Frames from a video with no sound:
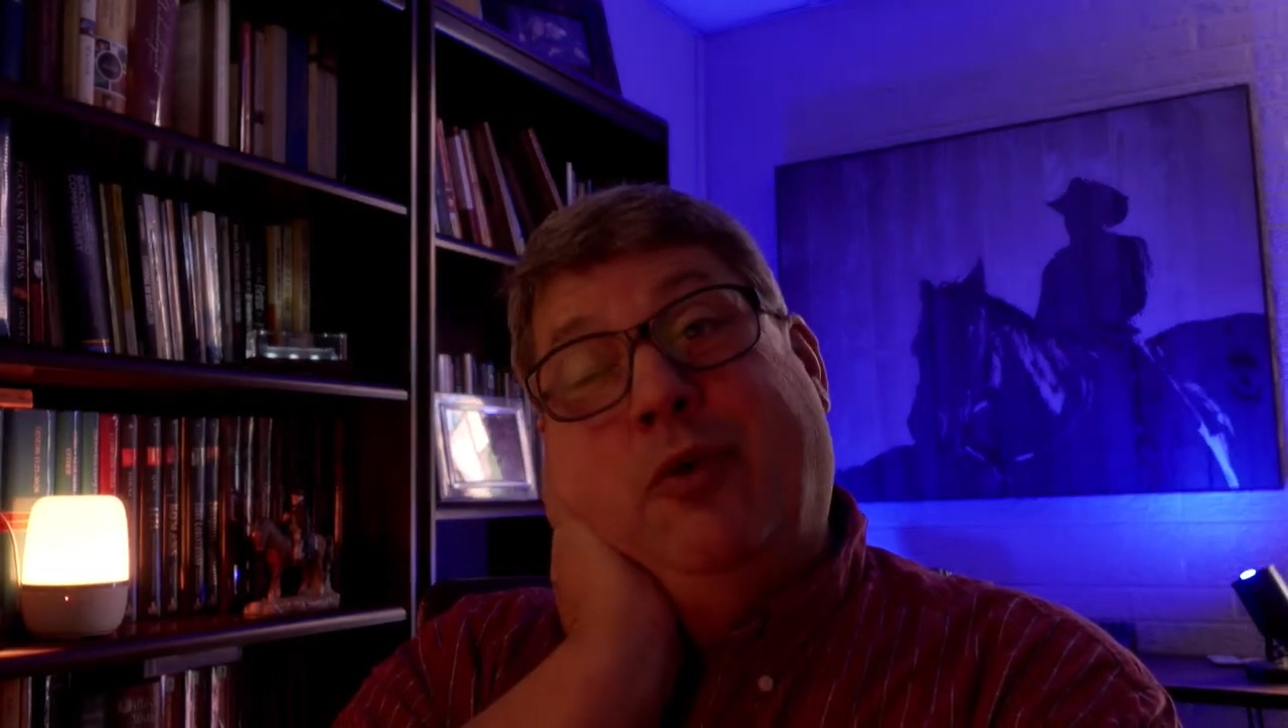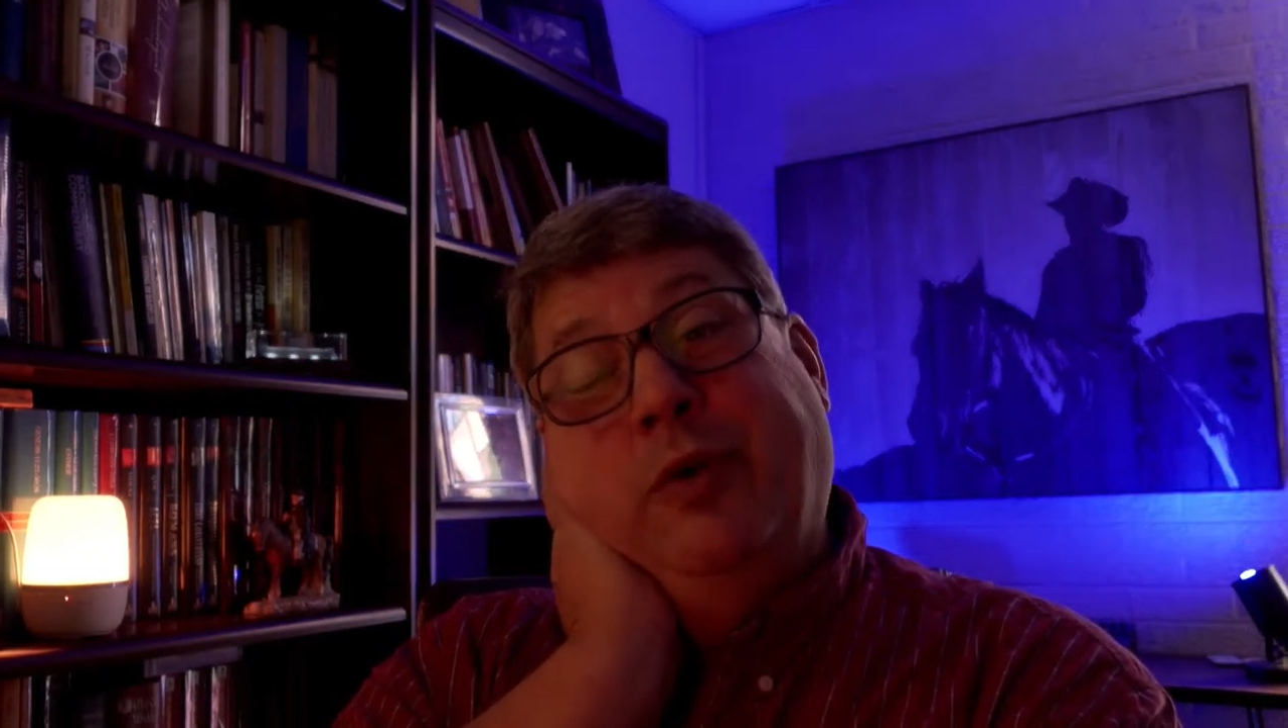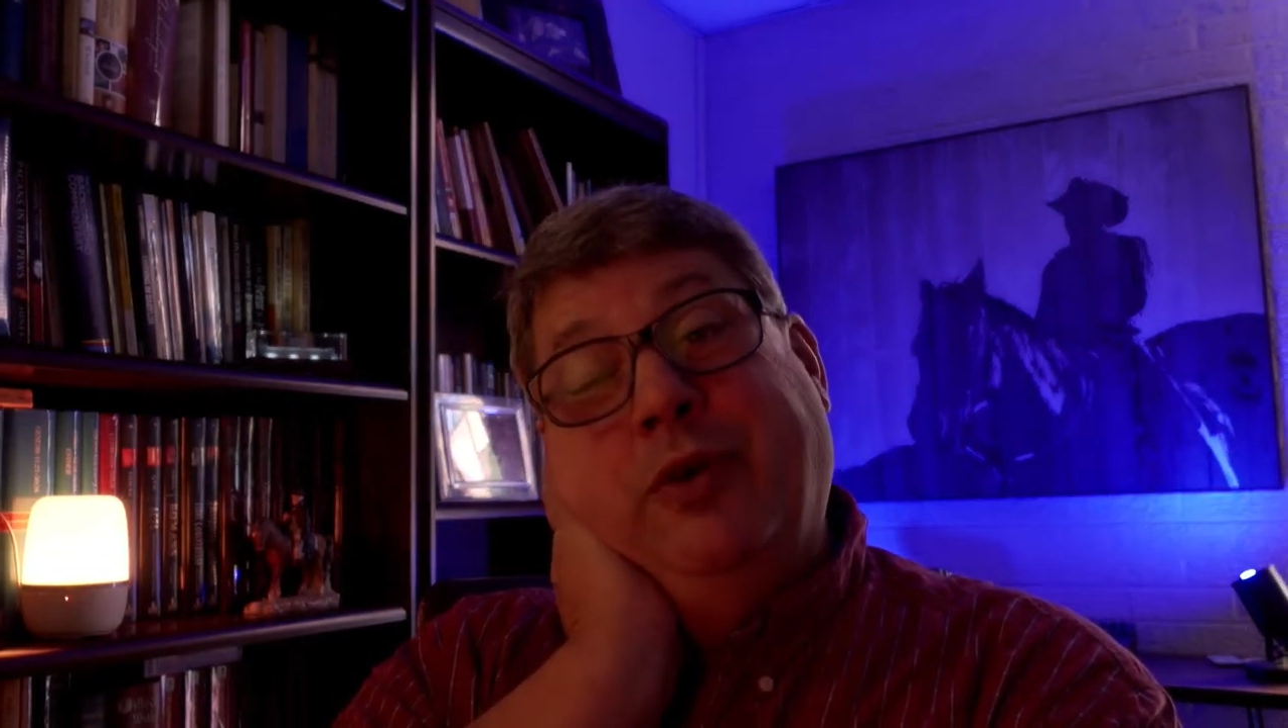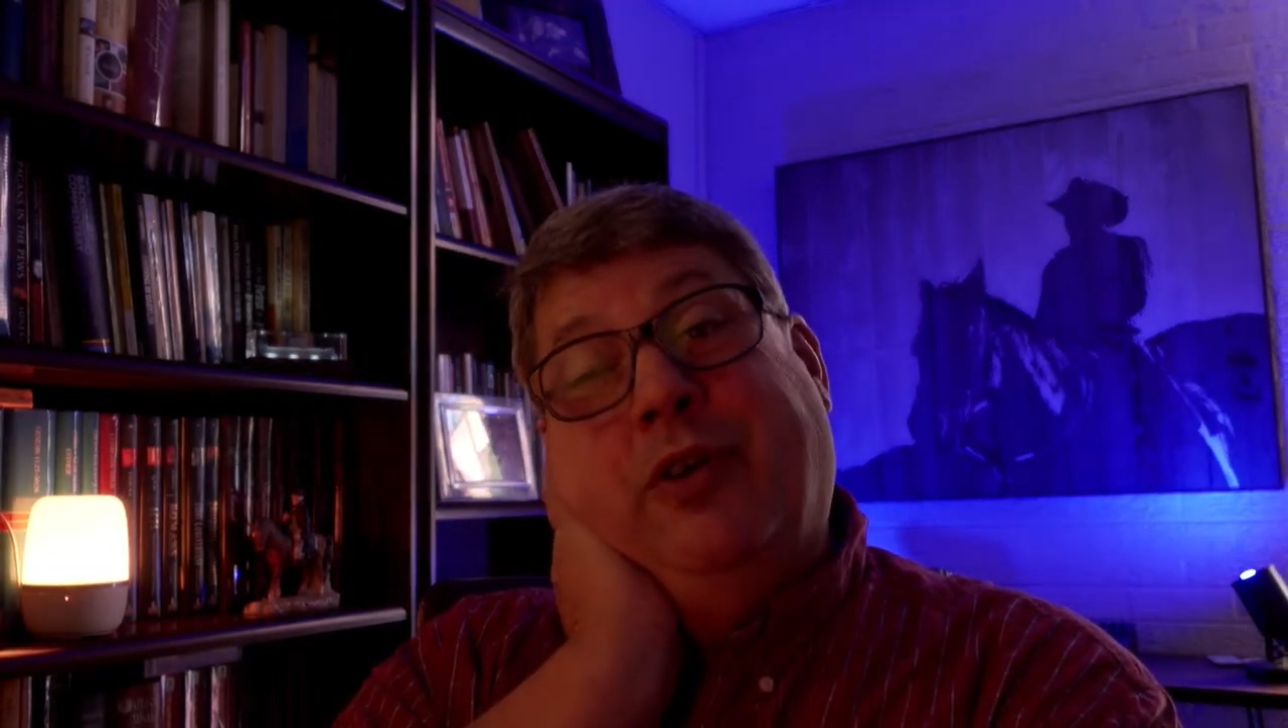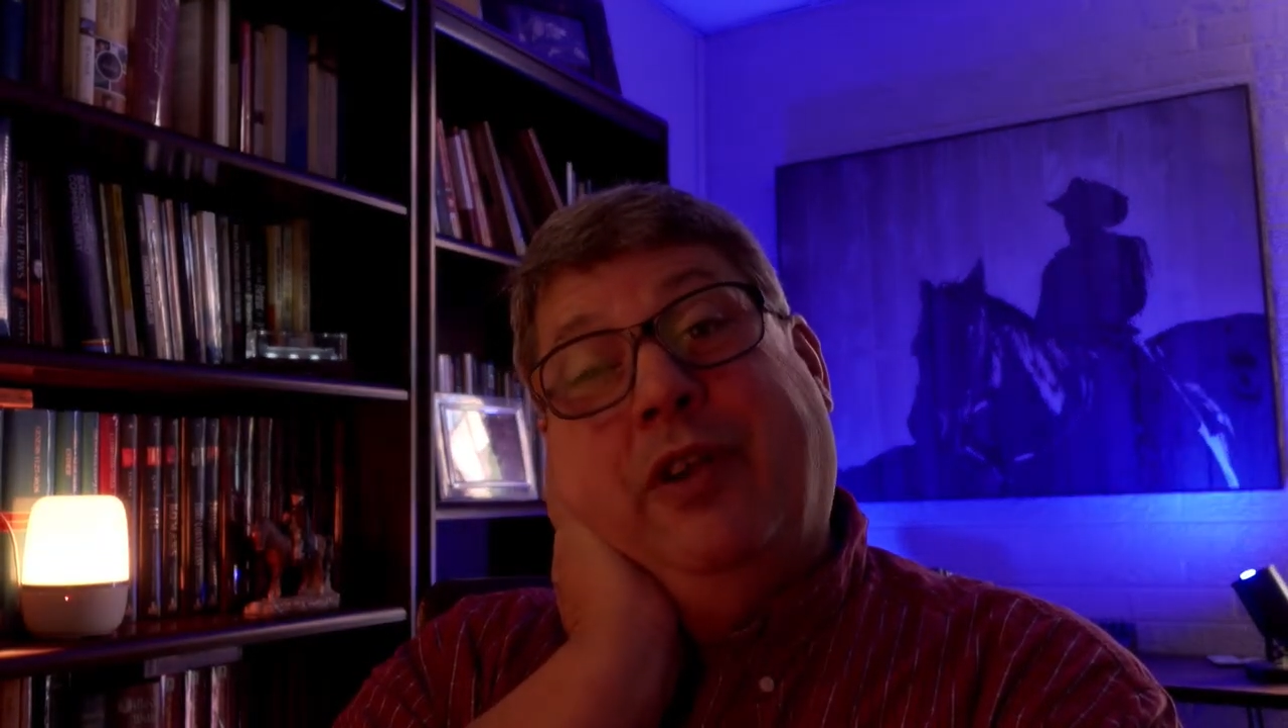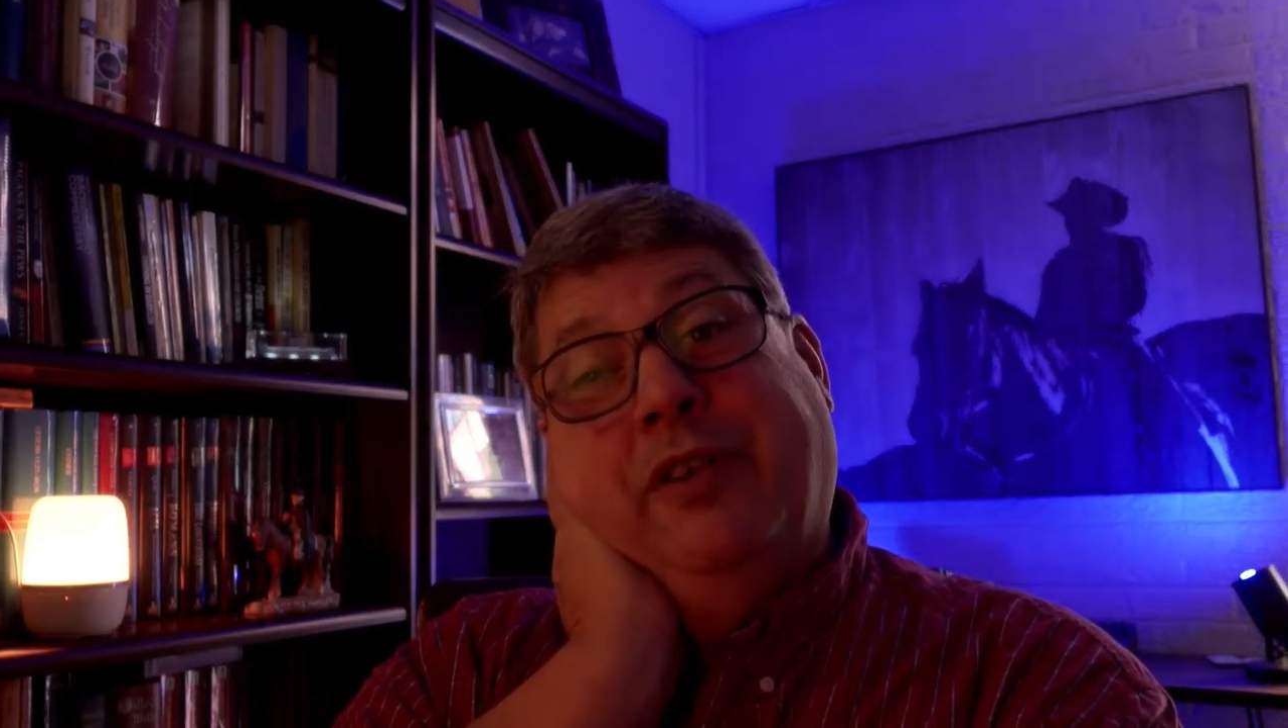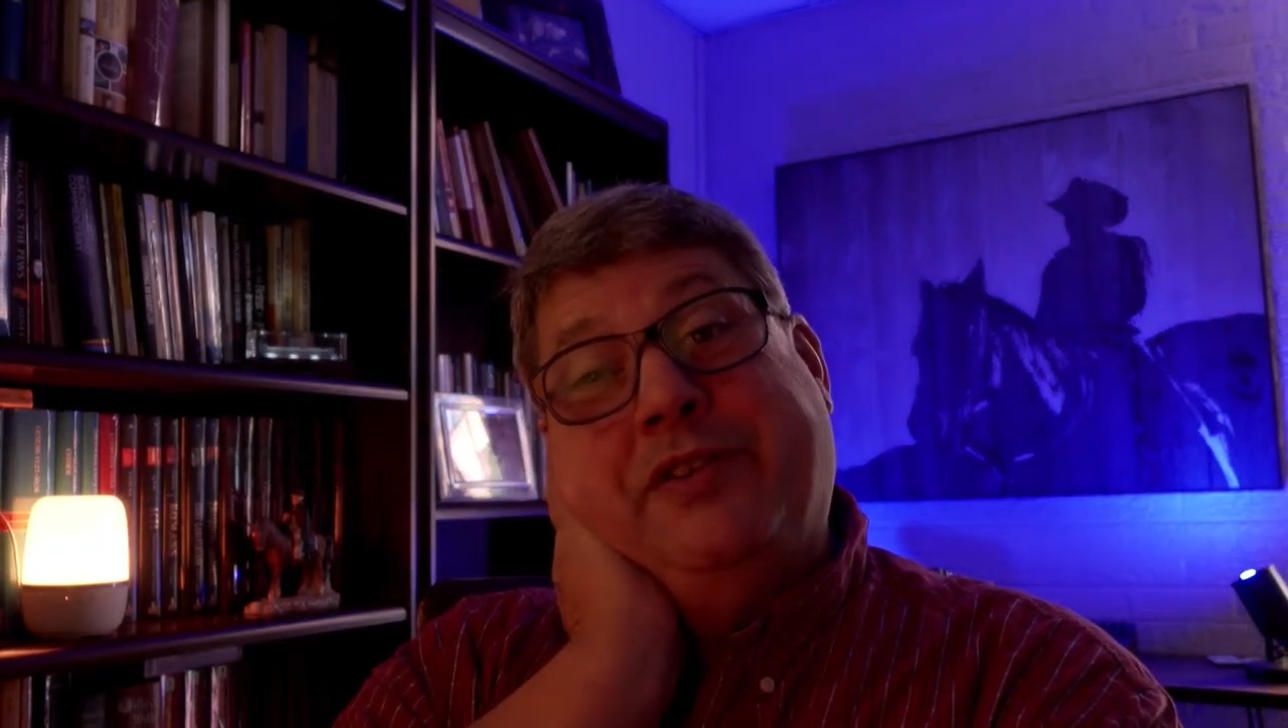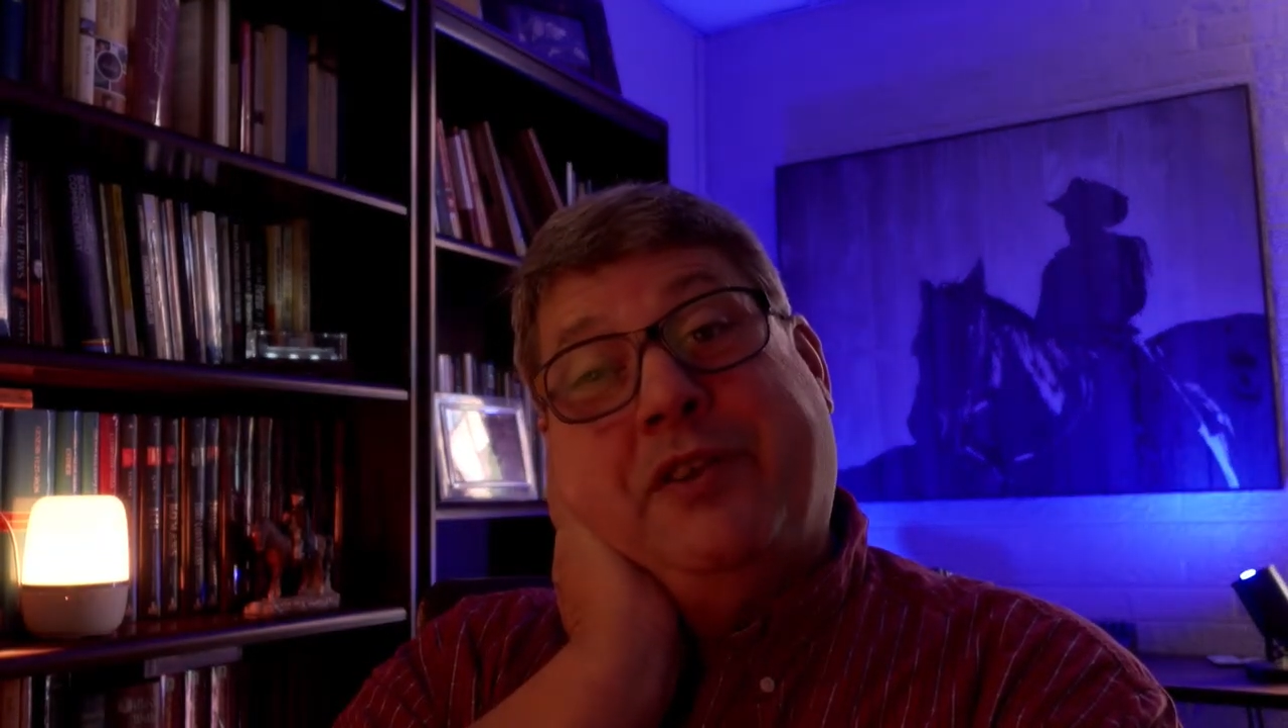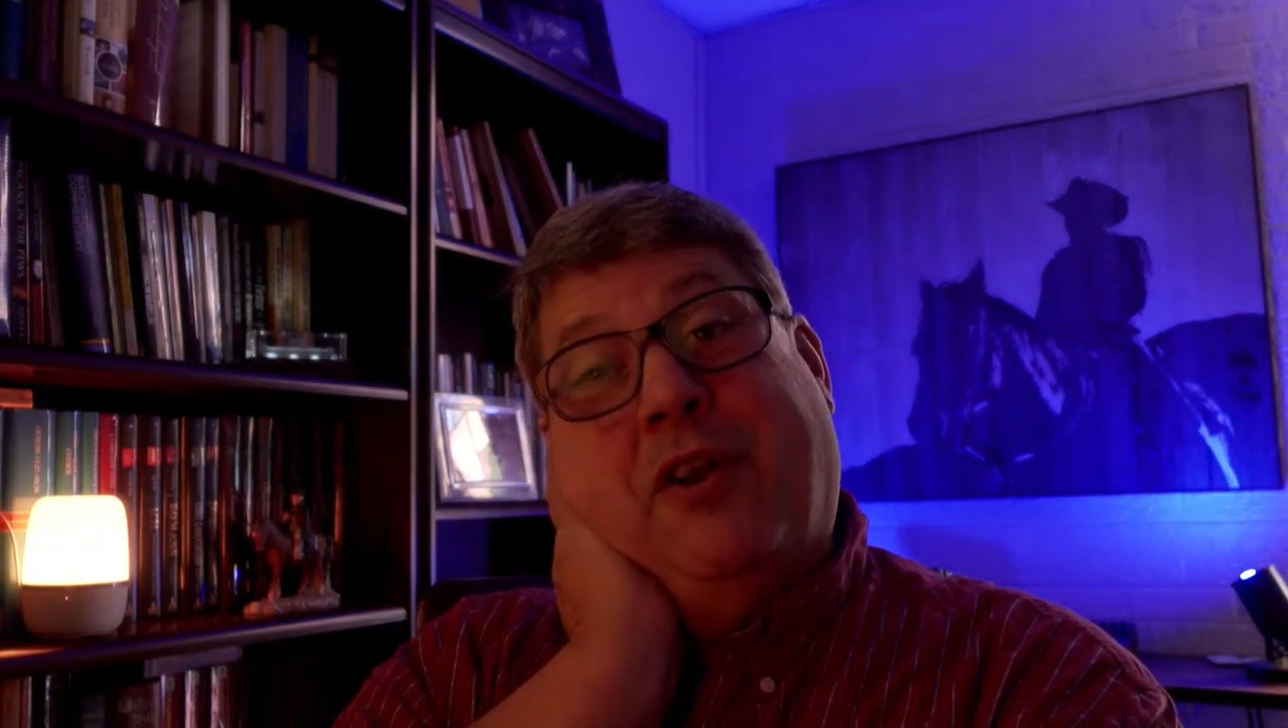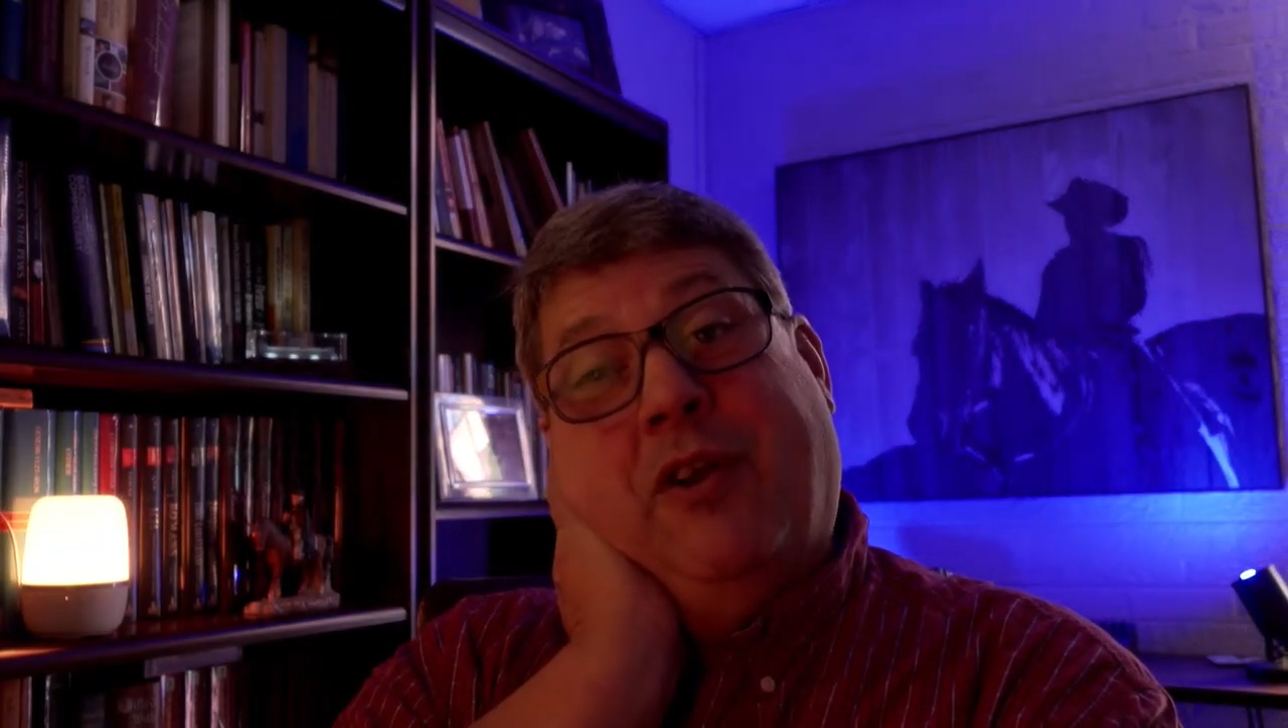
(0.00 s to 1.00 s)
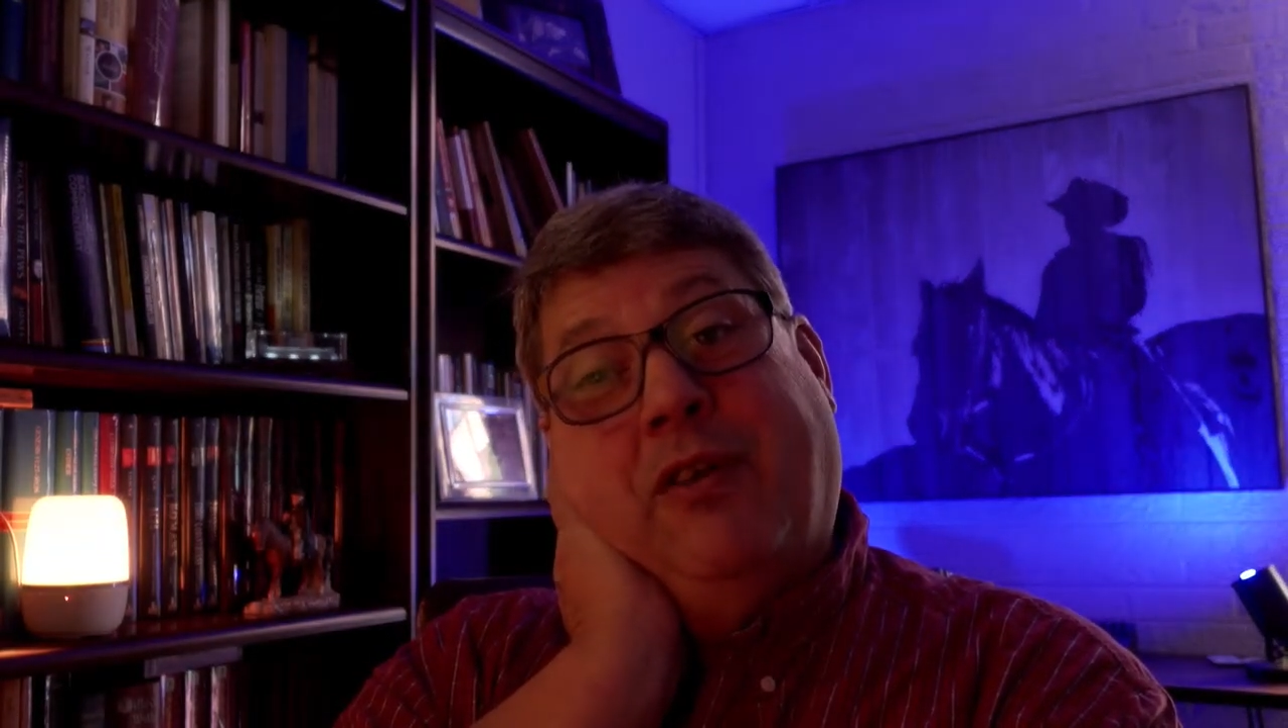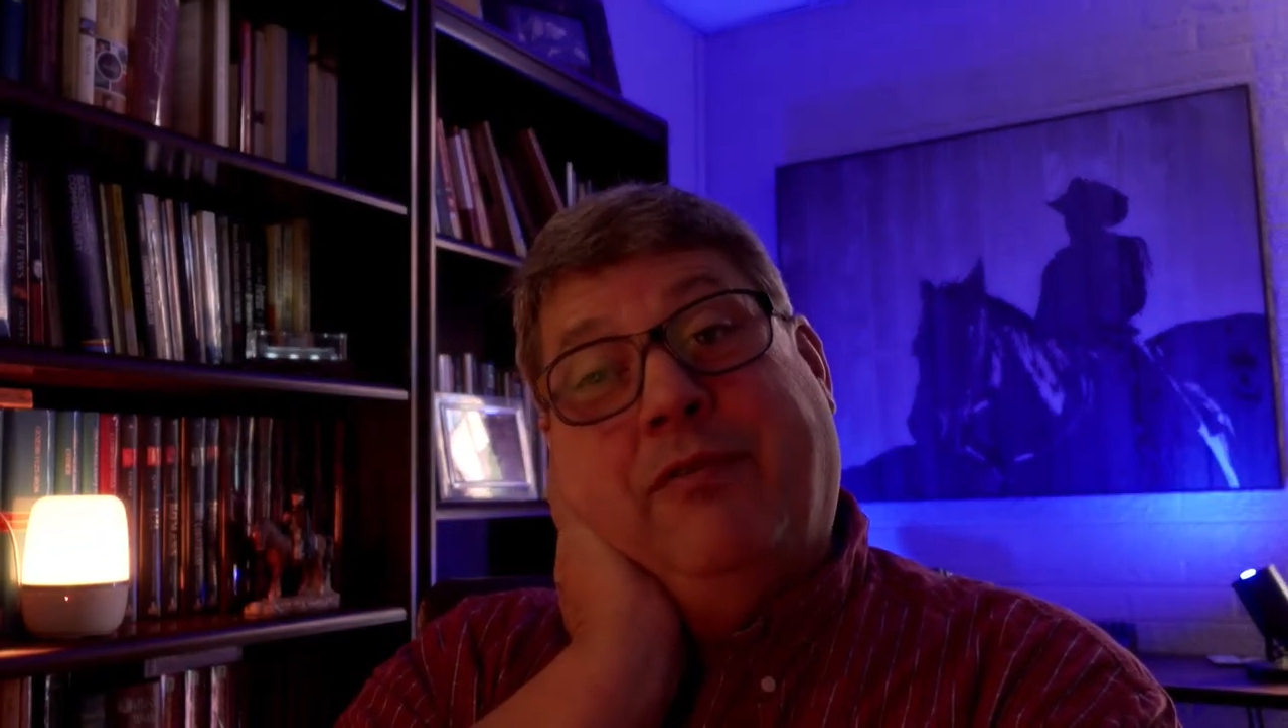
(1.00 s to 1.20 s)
real concern